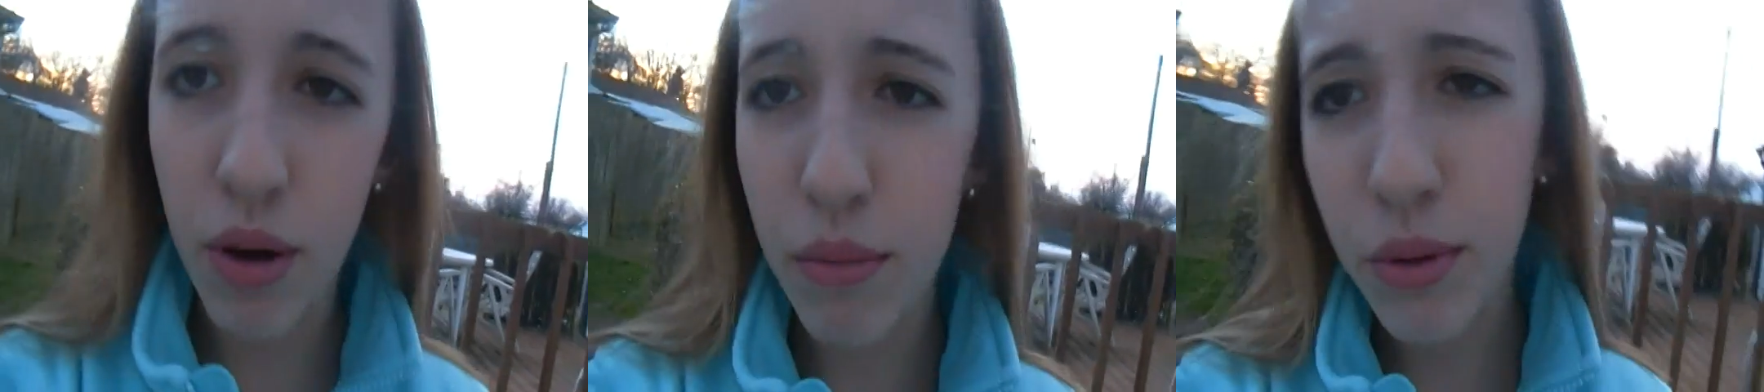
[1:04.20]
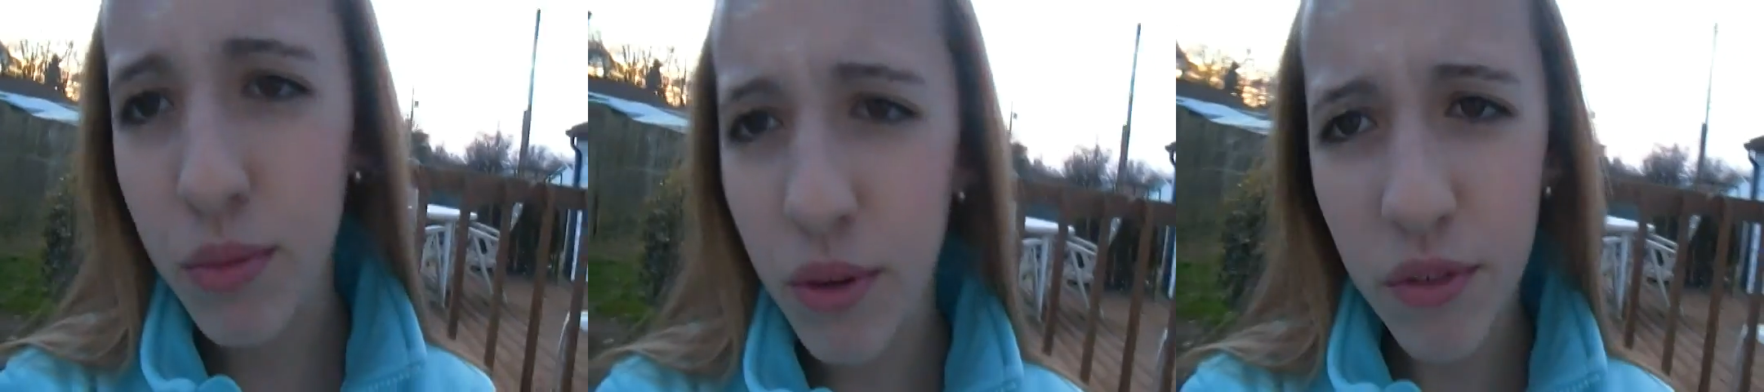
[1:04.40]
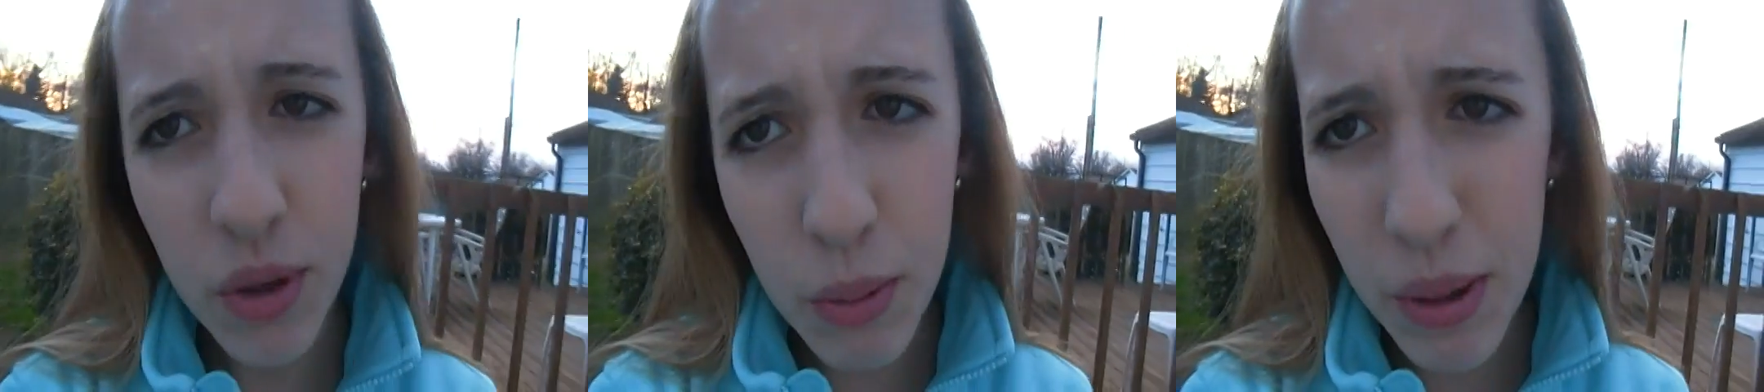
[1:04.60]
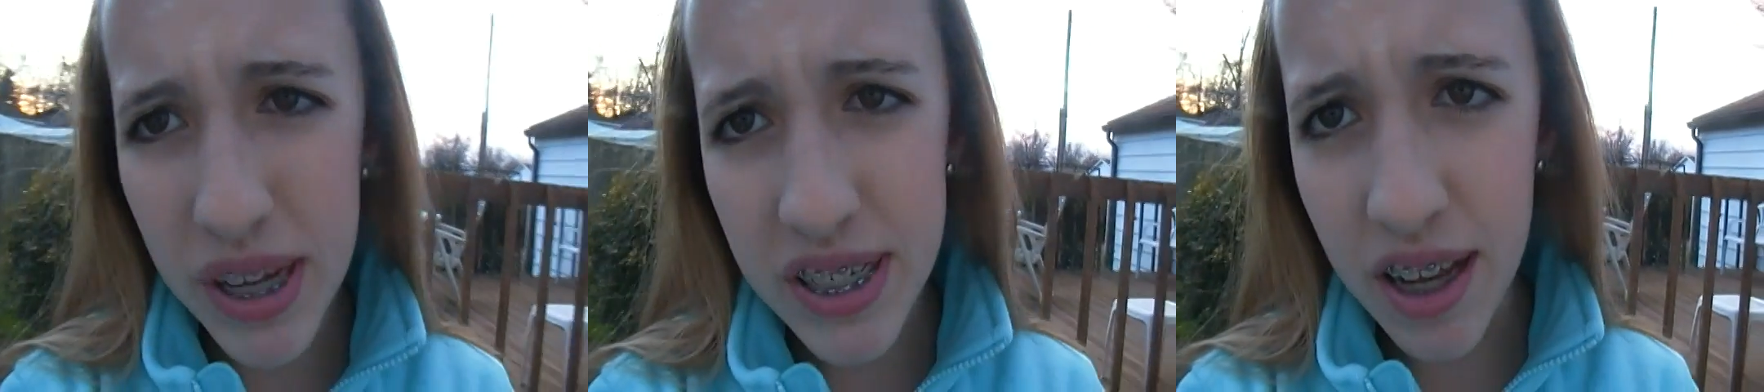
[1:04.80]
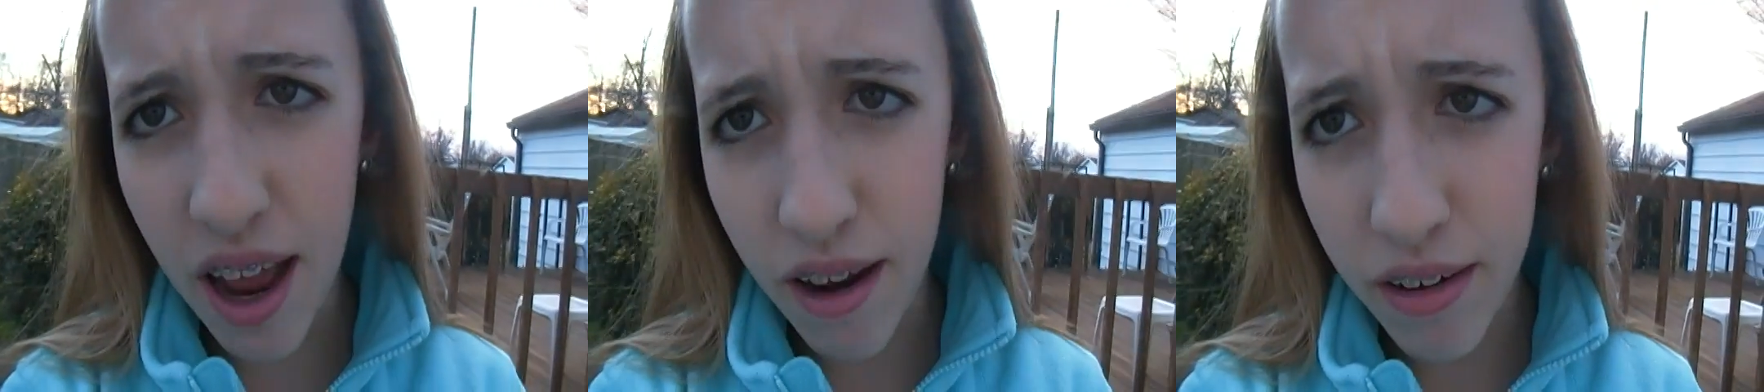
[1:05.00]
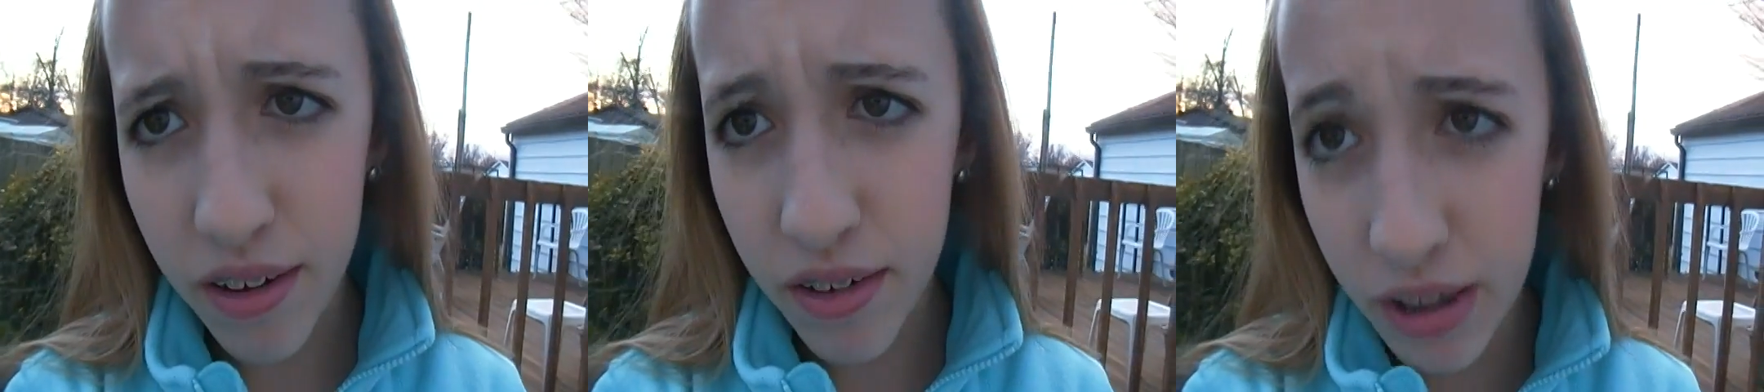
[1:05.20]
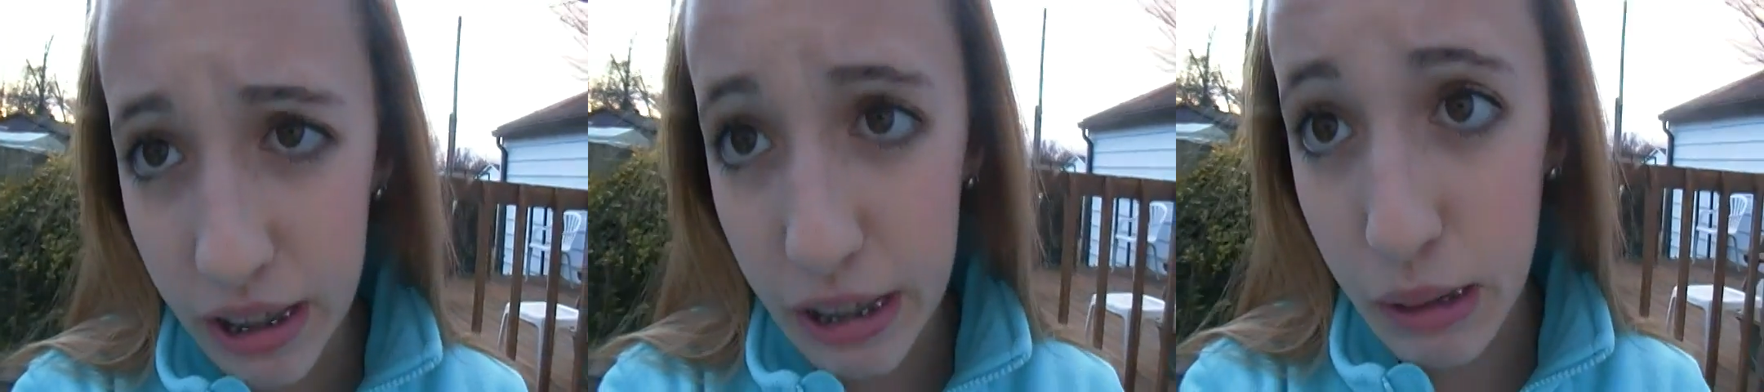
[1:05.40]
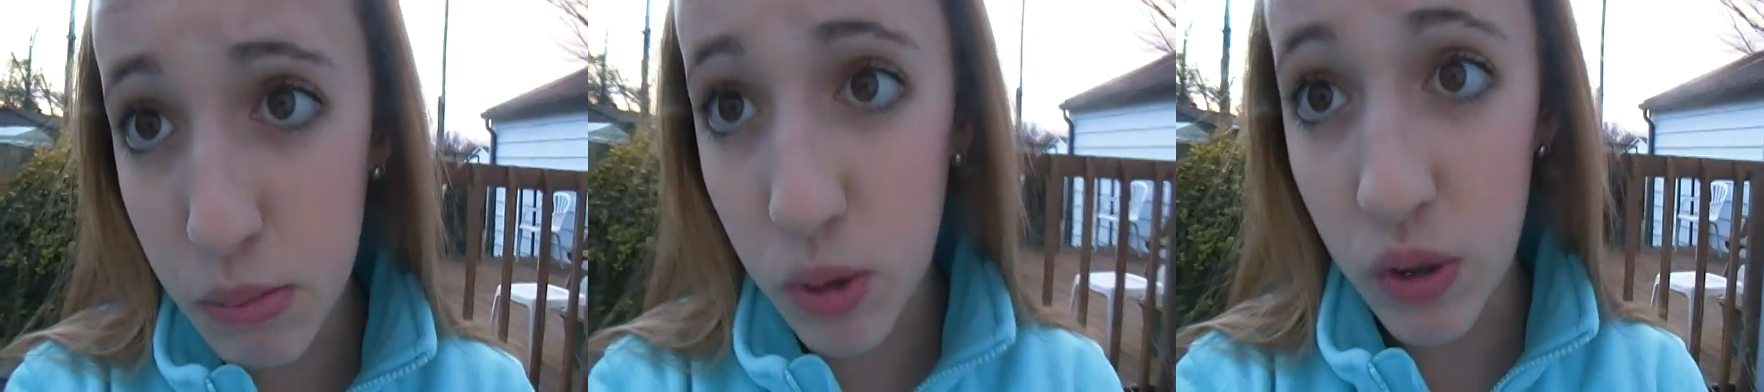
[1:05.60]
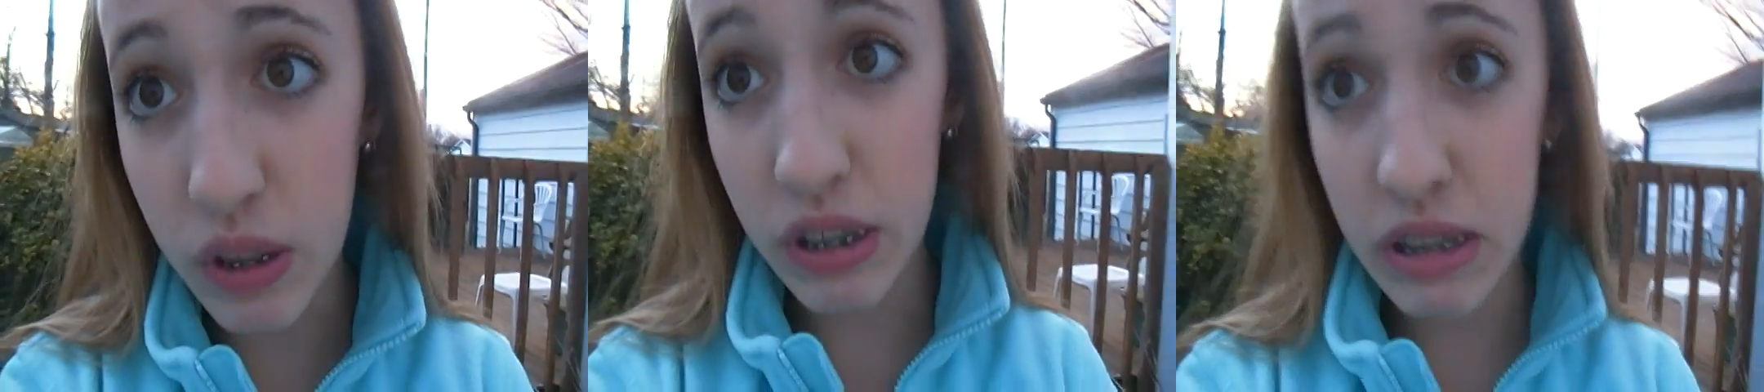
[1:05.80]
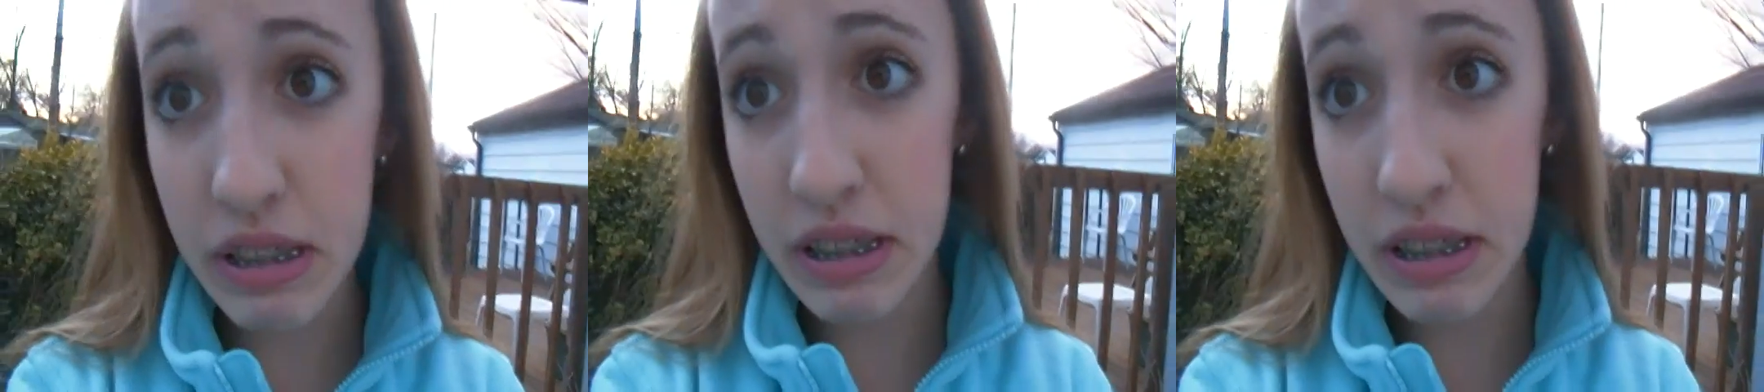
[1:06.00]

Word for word: I probably won't film outside anymore